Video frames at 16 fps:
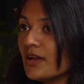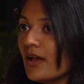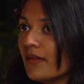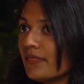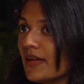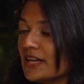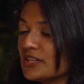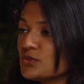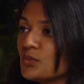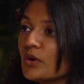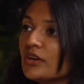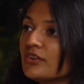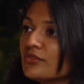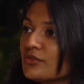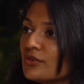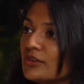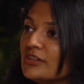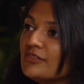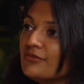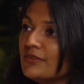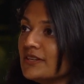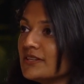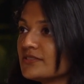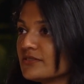that's what really
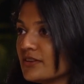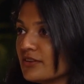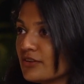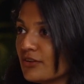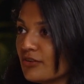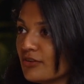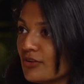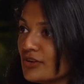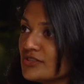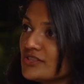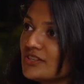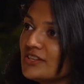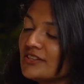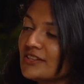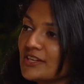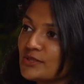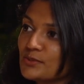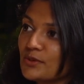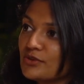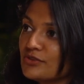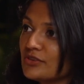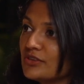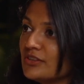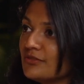feeds their curiosity. That's
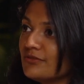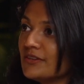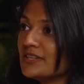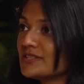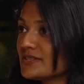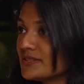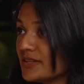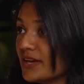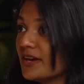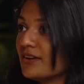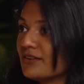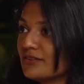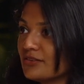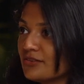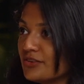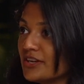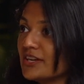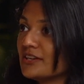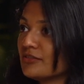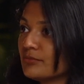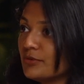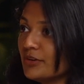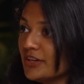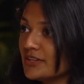what really feeds their
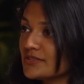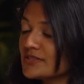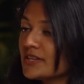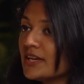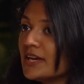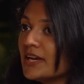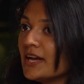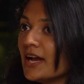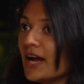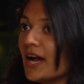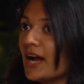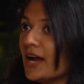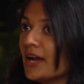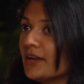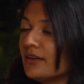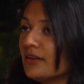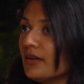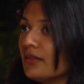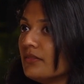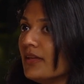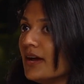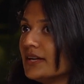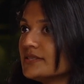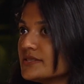creative brains. And
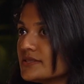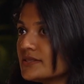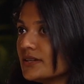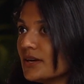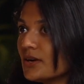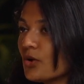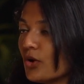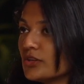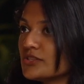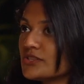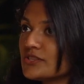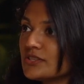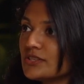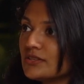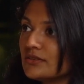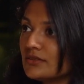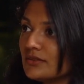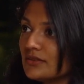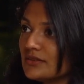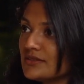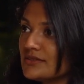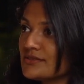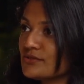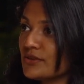that's a constant
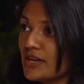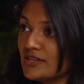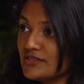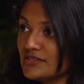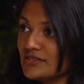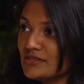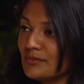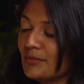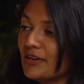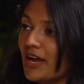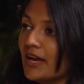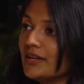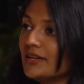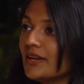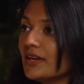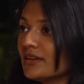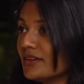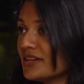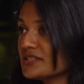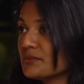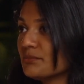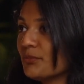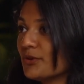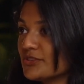stress, but I take it as
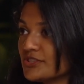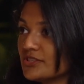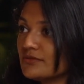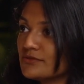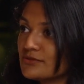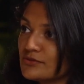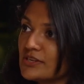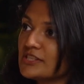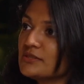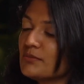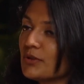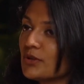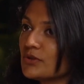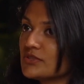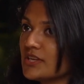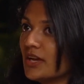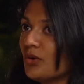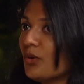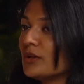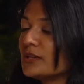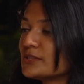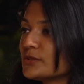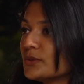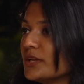a positive stress because that
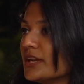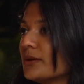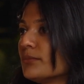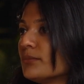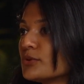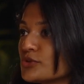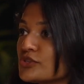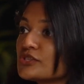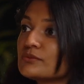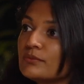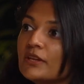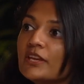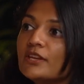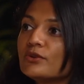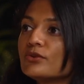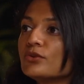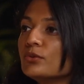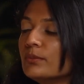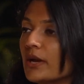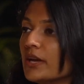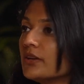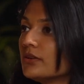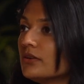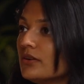also like pushes me to do
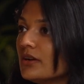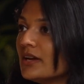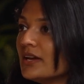better,